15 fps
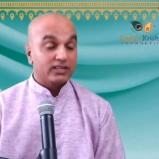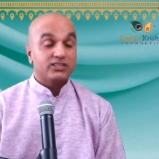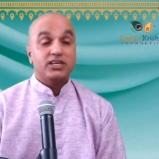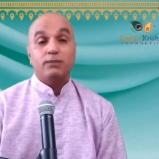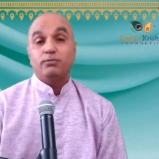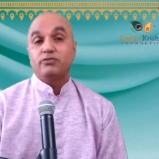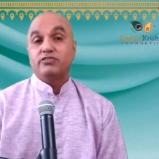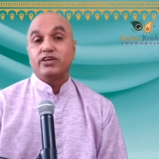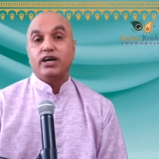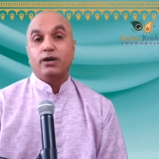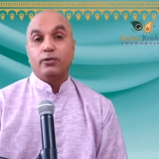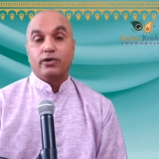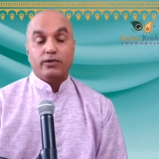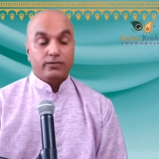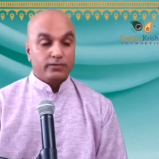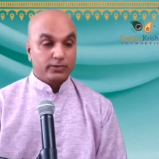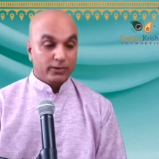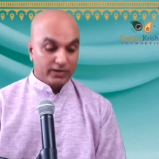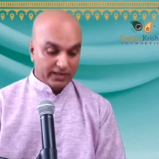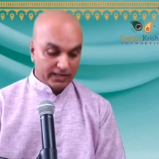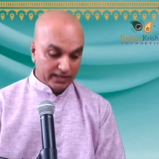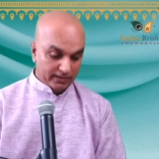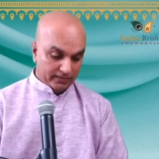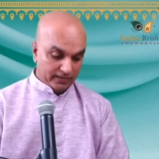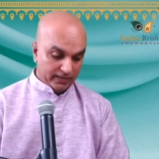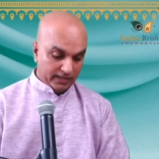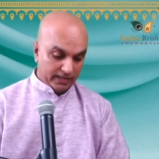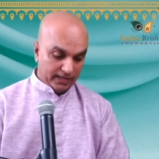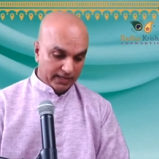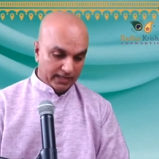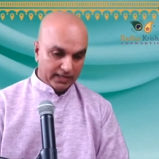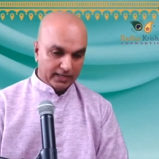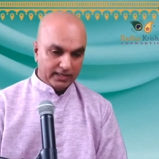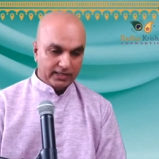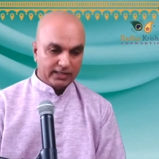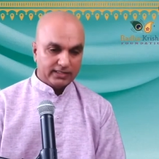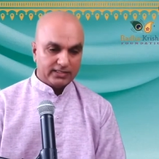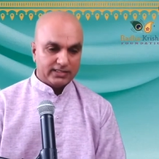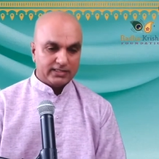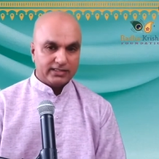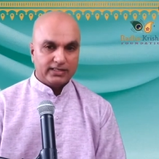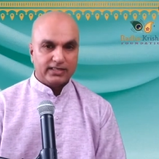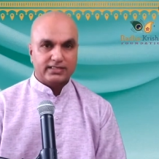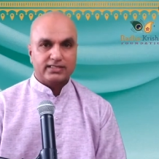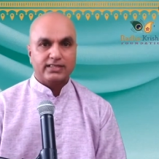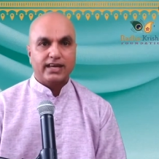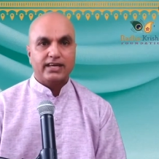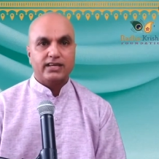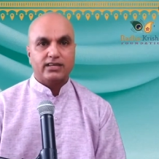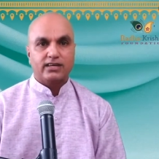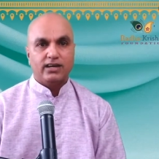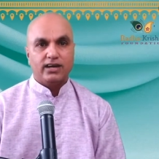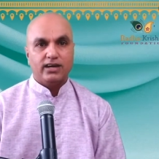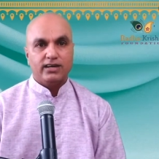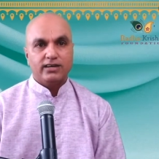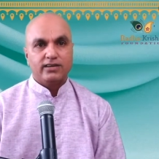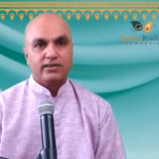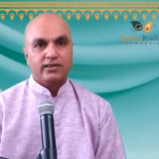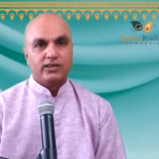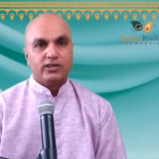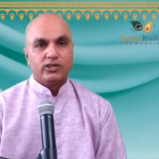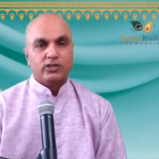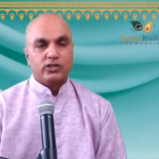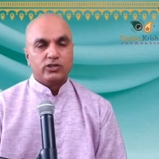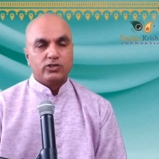At the top of the hour, okay? It's 9 o'clock,